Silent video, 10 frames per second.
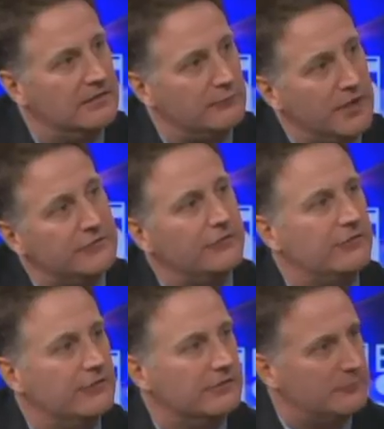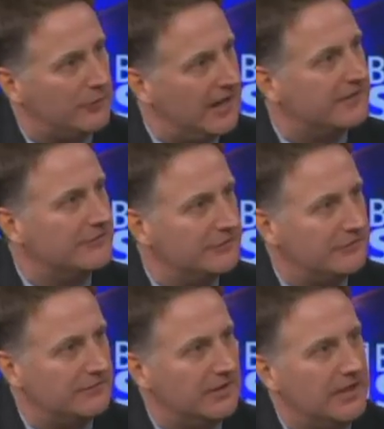register to
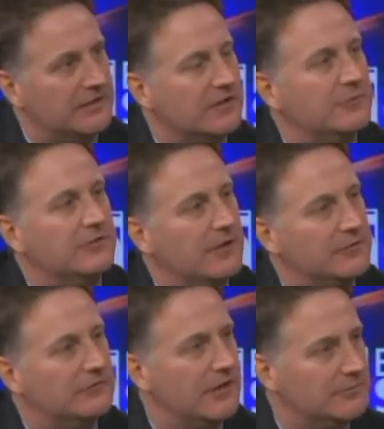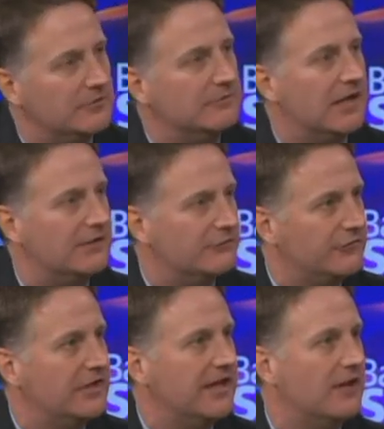practice at
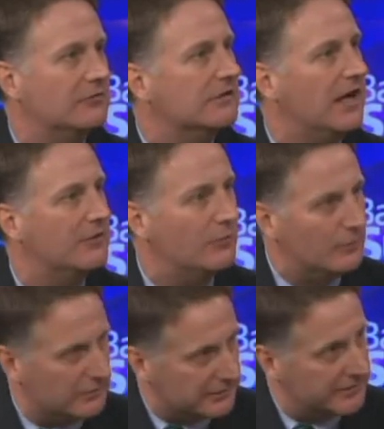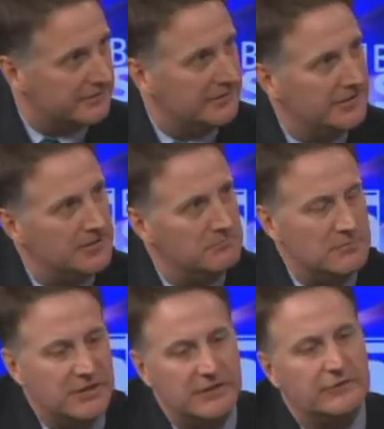www.shakeout.org. Okay.
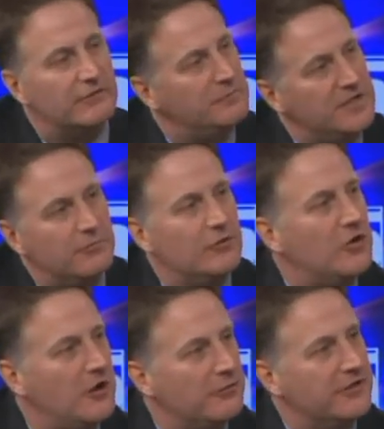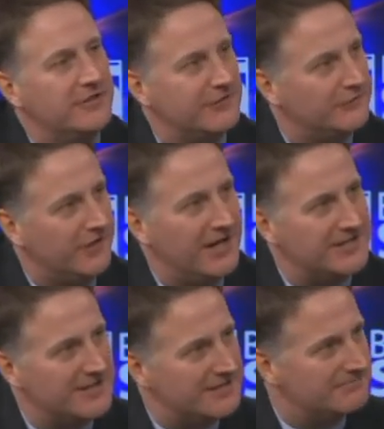Millions of people already are
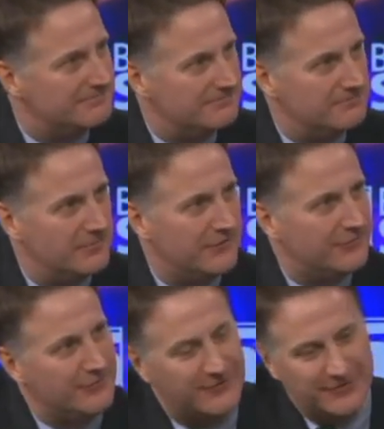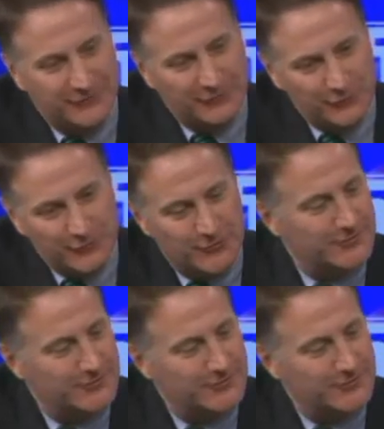signed up, whether you're good. in a school